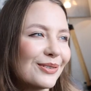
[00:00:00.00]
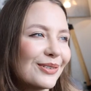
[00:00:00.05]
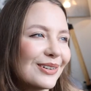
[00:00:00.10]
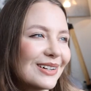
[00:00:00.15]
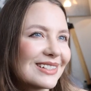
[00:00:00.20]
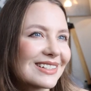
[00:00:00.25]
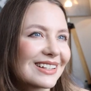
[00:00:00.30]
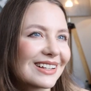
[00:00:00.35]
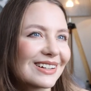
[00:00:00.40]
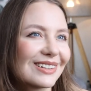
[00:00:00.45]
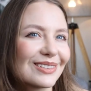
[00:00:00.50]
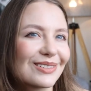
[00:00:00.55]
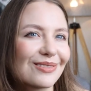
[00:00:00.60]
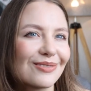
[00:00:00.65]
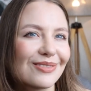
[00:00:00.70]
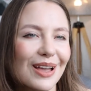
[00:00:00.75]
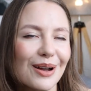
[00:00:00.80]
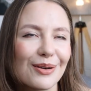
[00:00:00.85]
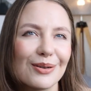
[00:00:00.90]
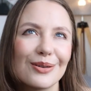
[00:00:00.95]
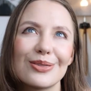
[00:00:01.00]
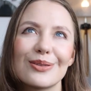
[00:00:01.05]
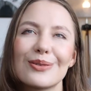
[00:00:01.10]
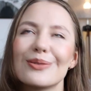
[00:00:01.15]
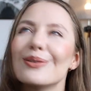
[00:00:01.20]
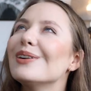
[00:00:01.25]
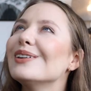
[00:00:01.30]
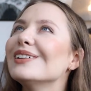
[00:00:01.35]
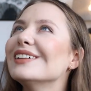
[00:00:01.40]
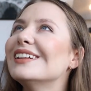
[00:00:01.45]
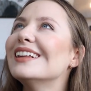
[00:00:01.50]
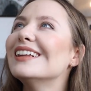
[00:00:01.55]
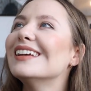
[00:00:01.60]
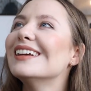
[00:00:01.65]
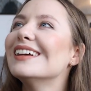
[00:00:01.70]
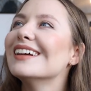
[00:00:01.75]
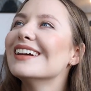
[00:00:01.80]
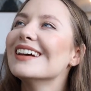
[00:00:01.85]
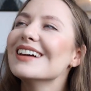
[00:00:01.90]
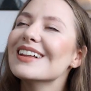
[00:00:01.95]
What is it called? Flower on the wall?
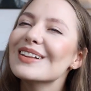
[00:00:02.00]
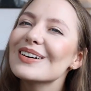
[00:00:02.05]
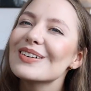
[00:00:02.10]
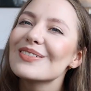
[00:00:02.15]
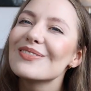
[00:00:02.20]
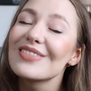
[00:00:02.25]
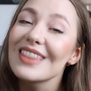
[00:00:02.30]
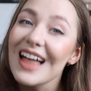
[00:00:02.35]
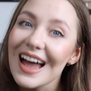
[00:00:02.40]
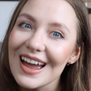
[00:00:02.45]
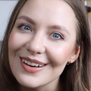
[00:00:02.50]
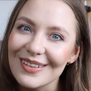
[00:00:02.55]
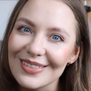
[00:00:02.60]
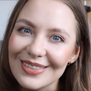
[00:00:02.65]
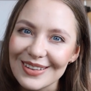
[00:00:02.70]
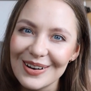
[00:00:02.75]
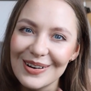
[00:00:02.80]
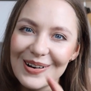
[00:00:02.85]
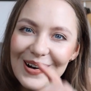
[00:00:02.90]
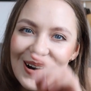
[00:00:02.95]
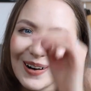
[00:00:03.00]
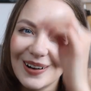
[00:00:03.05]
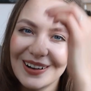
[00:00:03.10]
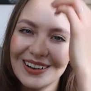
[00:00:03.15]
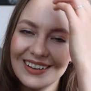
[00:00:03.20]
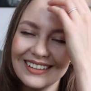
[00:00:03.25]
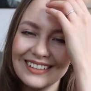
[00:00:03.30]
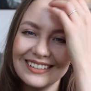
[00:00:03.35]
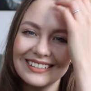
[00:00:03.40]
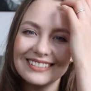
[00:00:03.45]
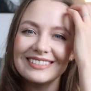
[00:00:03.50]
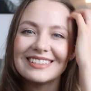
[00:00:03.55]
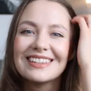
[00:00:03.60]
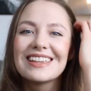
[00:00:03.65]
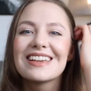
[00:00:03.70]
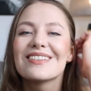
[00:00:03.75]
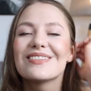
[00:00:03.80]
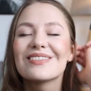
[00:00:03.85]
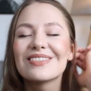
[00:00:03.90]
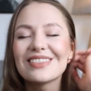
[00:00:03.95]
Fly on the wall.
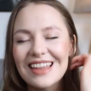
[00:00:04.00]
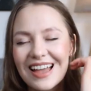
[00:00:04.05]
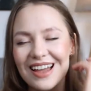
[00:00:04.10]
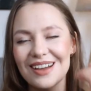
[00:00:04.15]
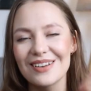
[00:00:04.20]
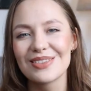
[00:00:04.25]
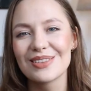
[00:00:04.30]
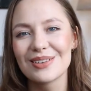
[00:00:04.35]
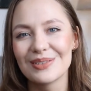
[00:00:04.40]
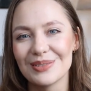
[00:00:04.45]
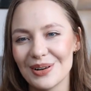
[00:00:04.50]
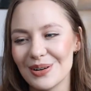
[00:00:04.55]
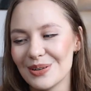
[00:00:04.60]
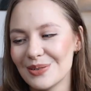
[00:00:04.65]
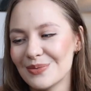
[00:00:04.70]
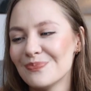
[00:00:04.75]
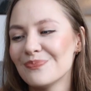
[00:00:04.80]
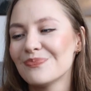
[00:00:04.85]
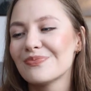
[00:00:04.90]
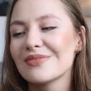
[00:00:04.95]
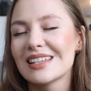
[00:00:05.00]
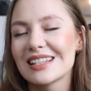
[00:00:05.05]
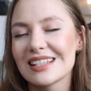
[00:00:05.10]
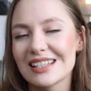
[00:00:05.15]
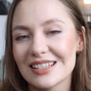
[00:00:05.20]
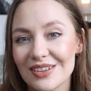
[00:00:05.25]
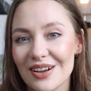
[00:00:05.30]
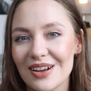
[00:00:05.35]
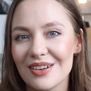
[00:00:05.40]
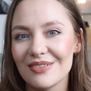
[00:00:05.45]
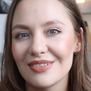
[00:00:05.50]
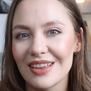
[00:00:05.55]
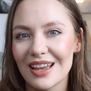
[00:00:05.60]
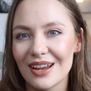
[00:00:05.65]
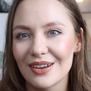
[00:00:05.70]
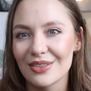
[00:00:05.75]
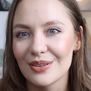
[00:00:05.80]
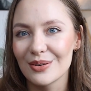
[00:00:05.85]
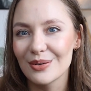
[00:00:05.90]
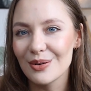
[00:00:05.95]
Fly on the wall. This is not a
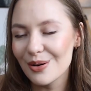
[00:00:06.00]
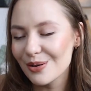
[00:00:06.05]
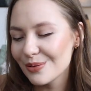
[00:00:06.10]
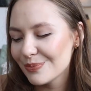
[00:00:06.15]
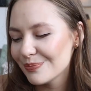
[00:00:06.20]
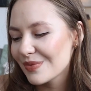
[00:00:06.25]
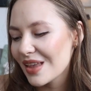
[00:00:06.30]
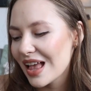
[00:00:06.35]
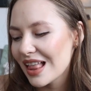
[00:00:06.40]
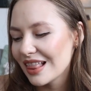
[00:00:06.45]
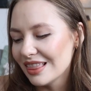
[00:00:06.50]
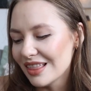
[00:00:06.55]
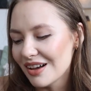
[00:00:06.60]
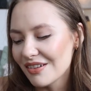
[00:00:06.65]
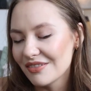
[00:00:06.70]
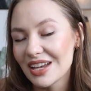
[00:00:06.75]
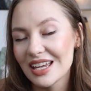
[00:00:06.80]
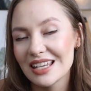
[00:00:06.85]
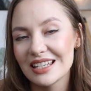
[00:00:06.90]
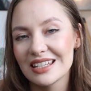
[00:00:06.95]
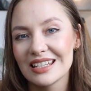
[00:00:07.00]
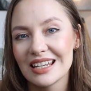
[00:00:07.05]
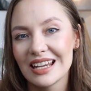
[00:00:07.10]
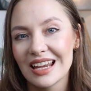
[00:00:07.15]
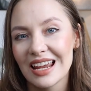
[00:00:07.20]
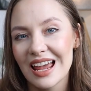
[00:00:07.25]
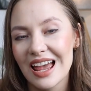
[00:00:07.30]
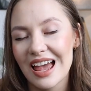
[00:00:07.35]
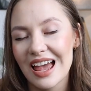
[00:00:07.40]
fly on the wall. I love it.